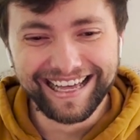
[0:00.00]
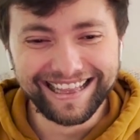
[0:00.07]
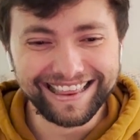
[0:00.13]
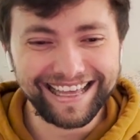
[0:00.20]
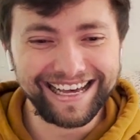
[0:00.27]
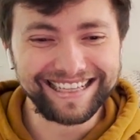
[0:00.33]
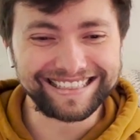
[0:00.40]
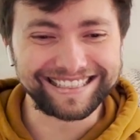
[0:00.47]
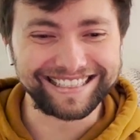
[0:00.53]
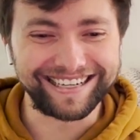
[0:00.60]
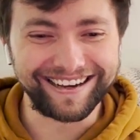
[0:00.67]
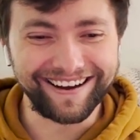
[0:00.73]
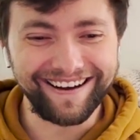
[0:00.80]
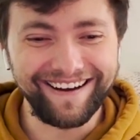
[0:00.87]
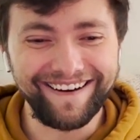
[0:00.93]
Let's
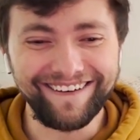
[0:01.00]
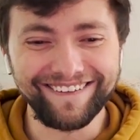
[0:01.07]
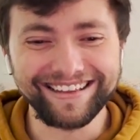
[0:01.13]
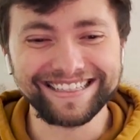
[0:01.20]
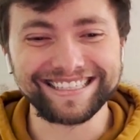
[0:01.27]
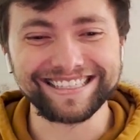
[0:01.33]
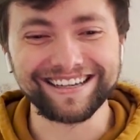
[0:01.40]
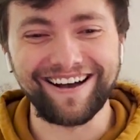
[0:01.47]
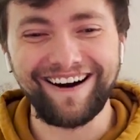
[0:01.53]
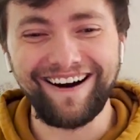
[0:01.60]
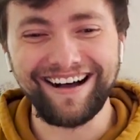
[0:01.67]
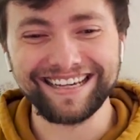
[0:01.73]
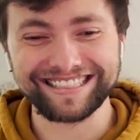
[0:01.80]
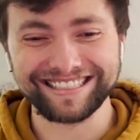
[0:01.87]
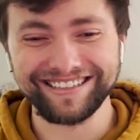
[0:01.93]
go. This is
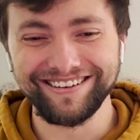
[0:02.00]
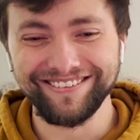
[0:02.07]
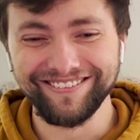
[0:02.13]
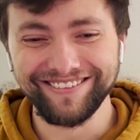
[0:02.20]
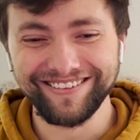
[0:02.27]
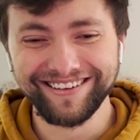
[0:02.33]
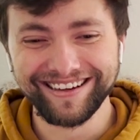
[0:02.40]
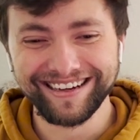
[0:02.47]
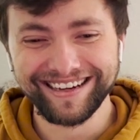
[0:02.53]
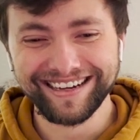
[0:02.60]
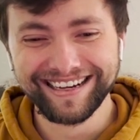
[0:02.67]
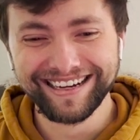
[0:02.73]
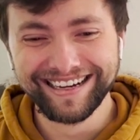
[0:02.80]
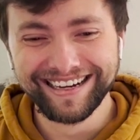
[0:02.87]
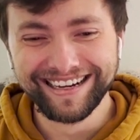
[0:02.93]
awesome.
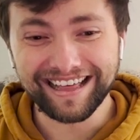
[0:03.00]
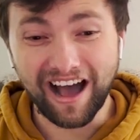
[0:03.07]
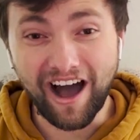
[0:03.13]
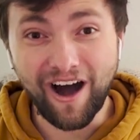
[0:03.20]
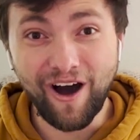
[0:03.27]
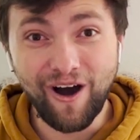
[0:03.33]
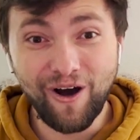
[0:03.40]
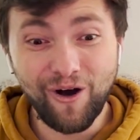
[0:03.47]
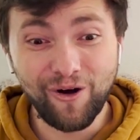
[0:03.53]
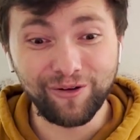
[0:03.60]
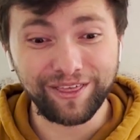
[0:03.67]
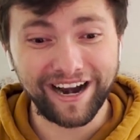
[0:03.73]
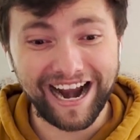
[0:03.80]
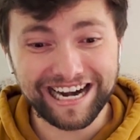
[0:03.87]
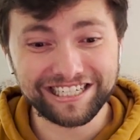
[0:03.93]
Oh,
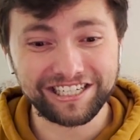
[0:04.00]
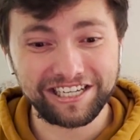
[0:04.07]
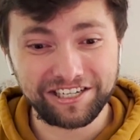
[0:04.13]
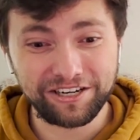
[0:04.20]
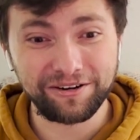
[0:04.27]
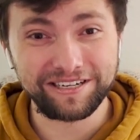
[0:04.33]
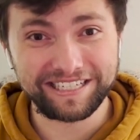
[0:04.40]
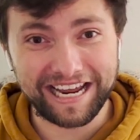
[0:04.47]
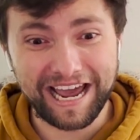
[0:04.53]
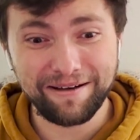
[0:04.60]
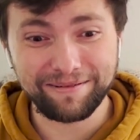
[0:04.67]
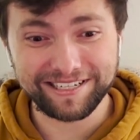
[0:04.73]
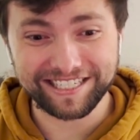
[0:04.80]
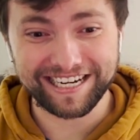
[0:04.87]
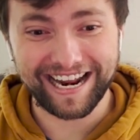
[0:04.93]
they're actually doing
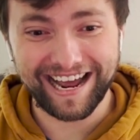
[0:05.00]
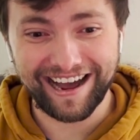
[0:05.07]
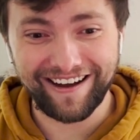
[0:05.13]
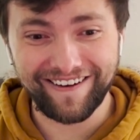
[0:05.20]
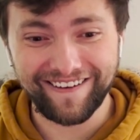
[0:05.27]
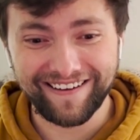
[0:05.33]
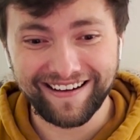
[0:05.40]
damage now.